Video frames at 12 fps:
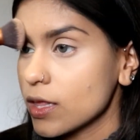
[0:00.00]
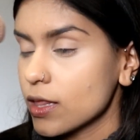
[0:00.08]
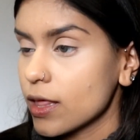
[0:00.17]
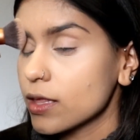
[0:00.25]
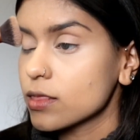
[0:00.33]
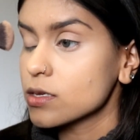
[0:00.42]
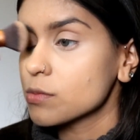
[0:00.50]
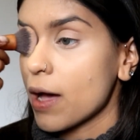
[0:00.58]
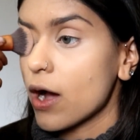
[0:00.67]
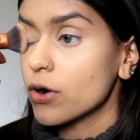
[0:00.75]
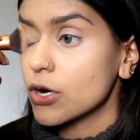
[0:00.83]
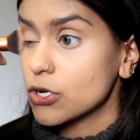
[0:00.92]
I really like this
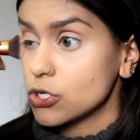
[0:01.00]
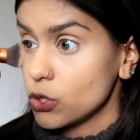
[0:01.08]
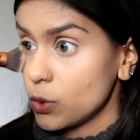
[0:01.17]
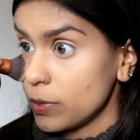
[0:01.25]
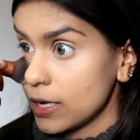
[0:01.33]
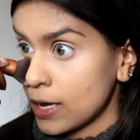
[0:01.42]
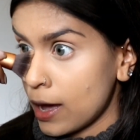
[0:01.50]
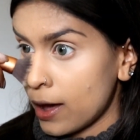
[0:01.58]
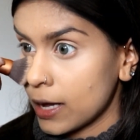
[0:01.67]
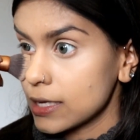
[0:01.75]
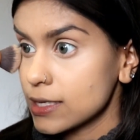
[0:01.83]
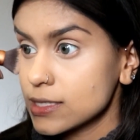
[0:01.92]
powder too
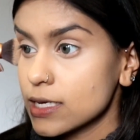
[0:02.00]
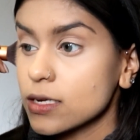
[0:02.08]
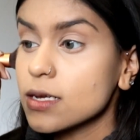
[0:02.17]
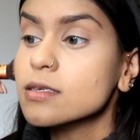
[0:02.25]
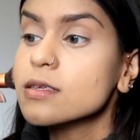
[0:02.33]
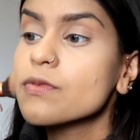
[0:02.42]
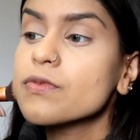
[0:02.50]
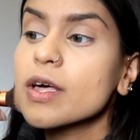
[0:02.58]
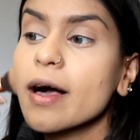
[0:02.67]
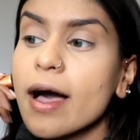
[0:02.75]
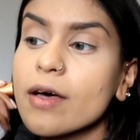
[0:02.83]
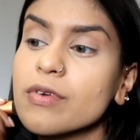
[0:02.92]
because it doesn't
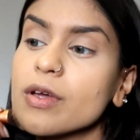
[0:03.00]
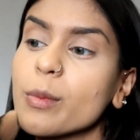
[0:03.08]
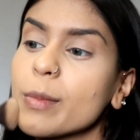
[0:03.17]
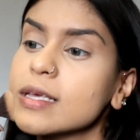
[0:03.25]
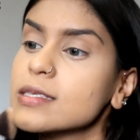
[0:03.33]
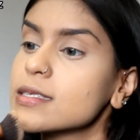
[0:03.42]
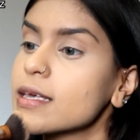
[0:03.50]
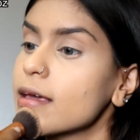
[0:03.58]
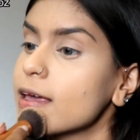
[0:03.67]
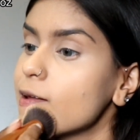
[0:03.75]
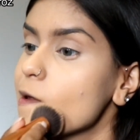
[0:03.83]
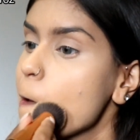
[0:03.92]
feel heavy on my
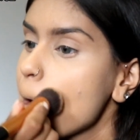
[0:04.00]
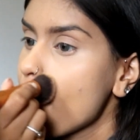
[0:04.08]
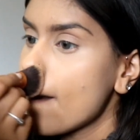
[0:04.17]
skin.